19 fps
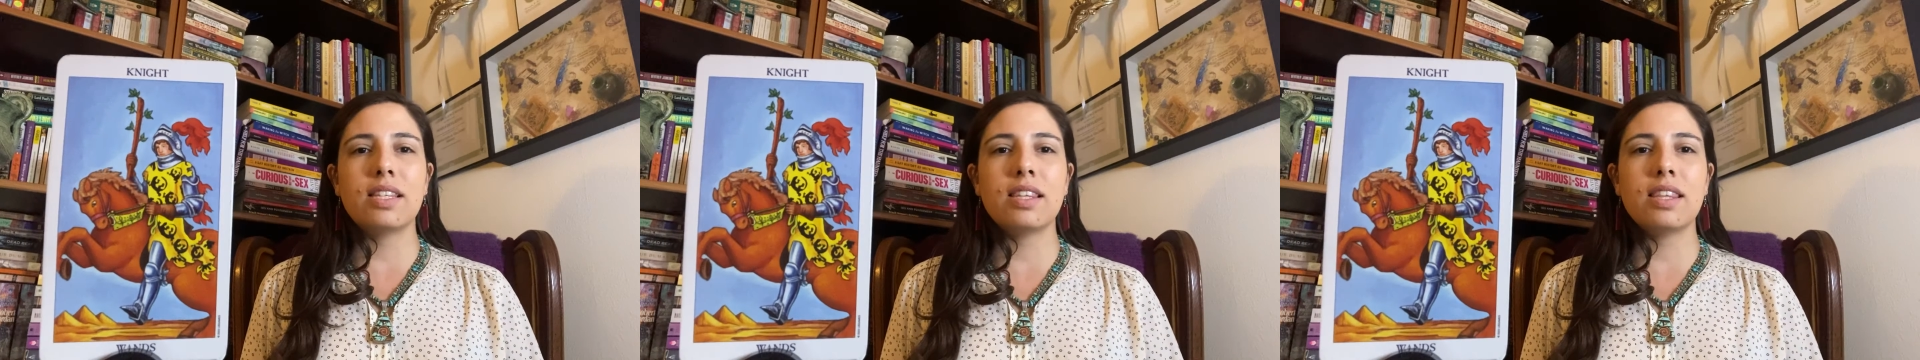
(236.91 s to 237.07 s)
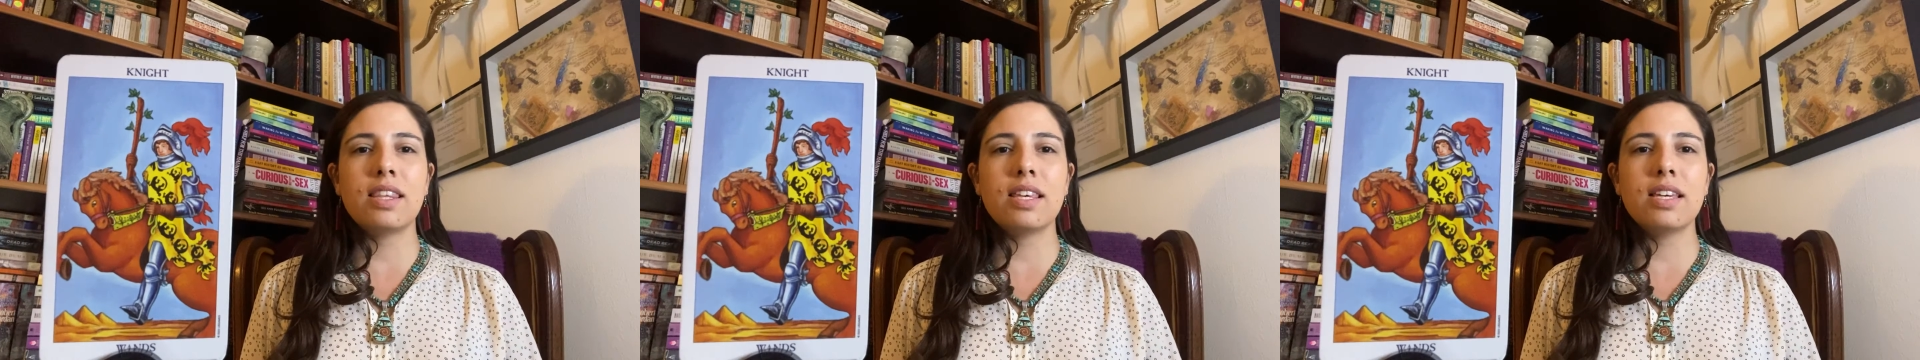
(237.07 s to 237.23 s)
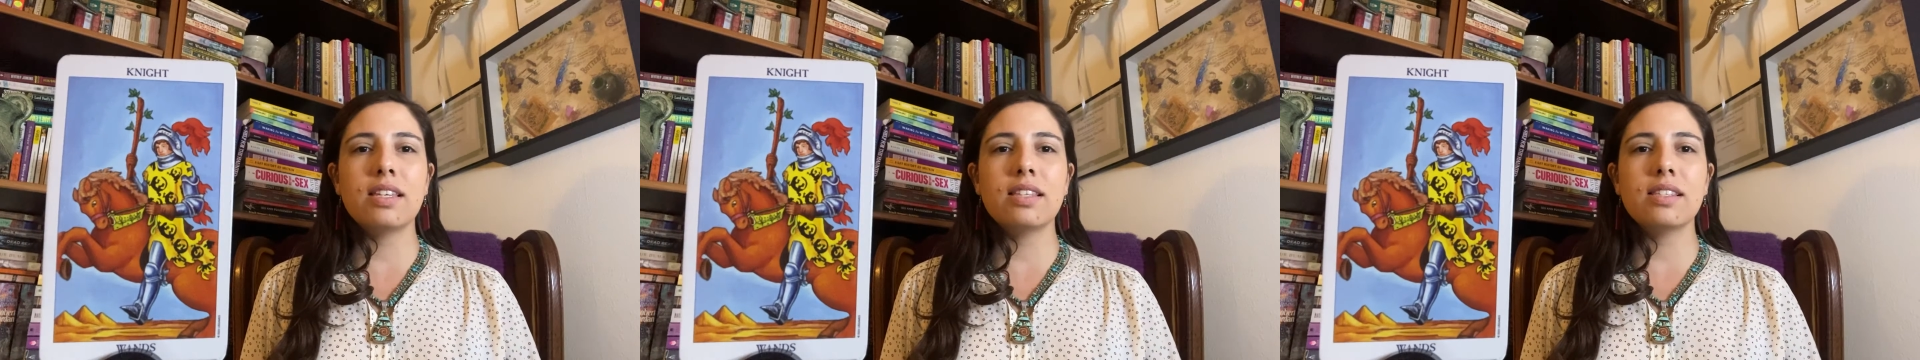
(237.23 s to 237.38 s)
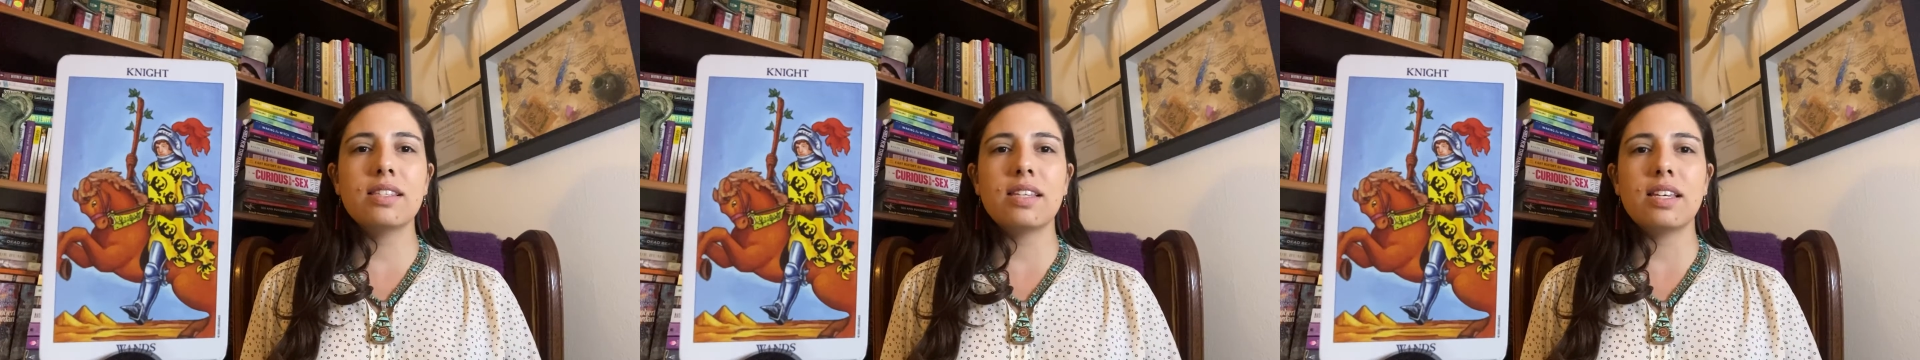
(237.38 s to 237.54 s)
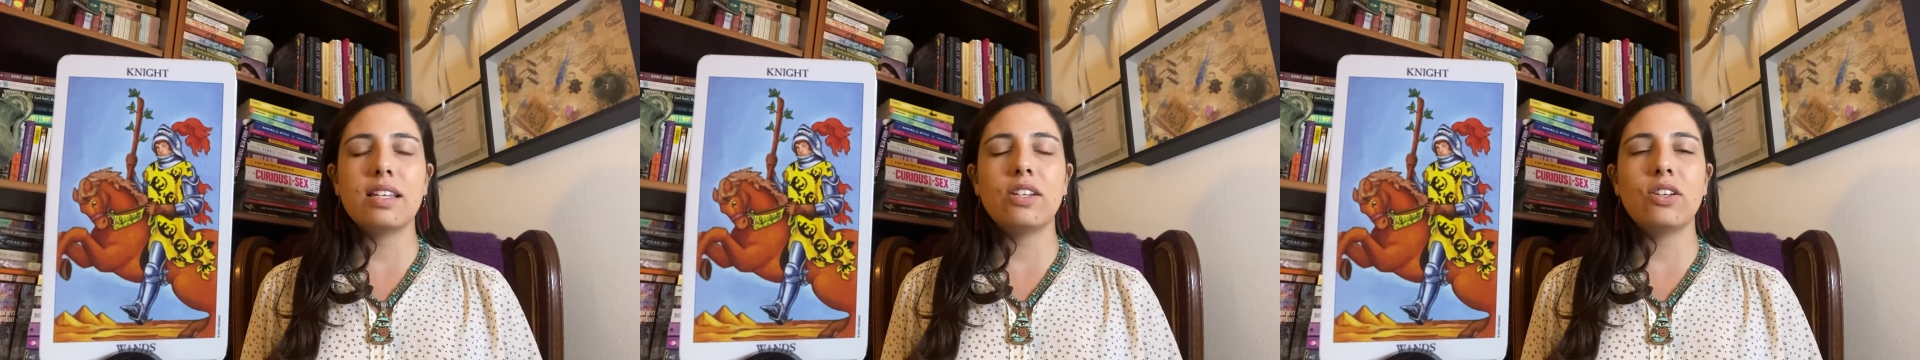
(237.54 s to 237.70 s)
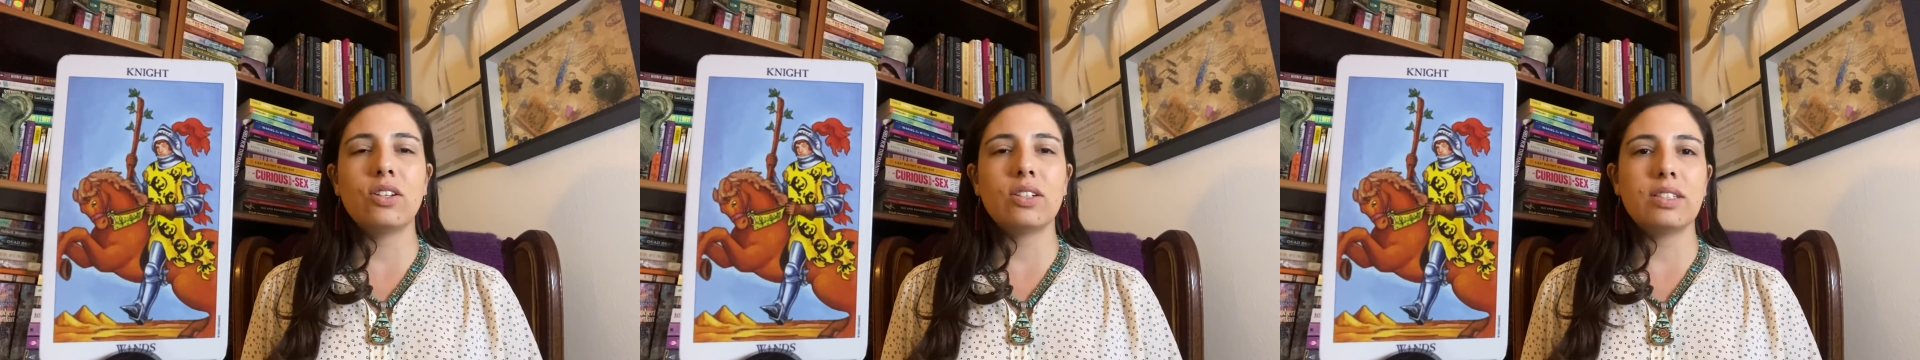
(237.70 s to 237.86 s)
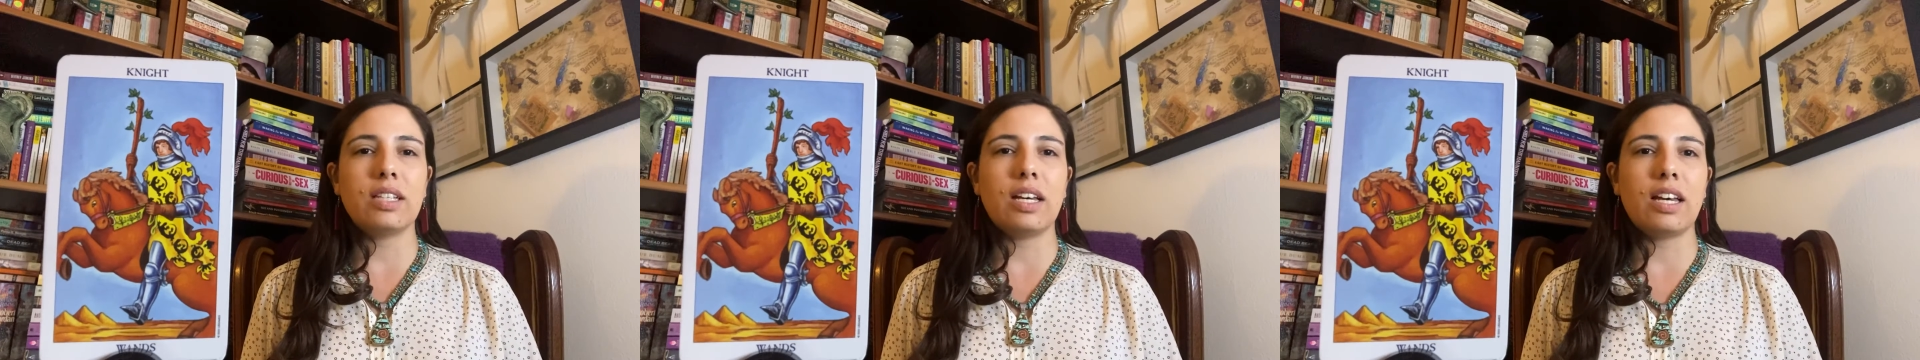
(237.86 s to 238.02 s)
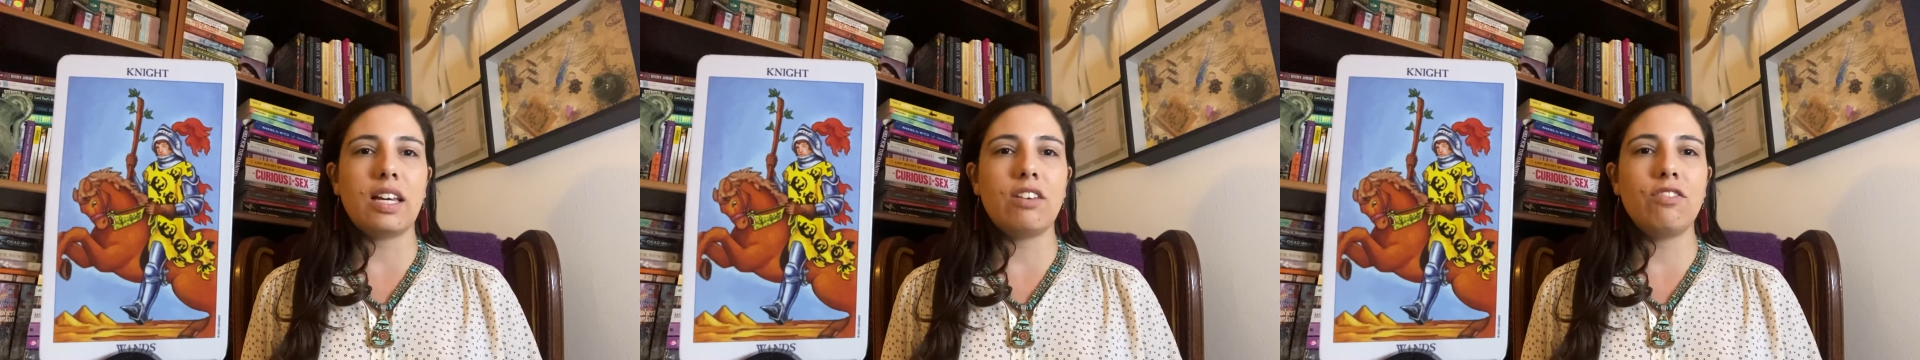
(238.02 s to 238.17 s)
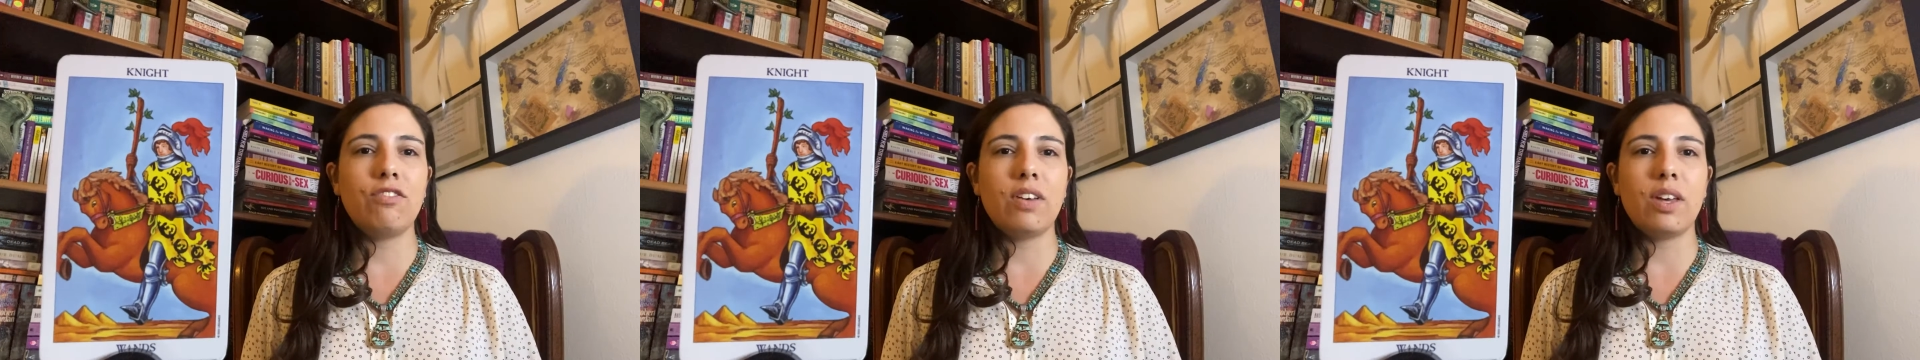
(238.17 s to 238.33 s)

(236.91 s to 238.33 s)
things in your life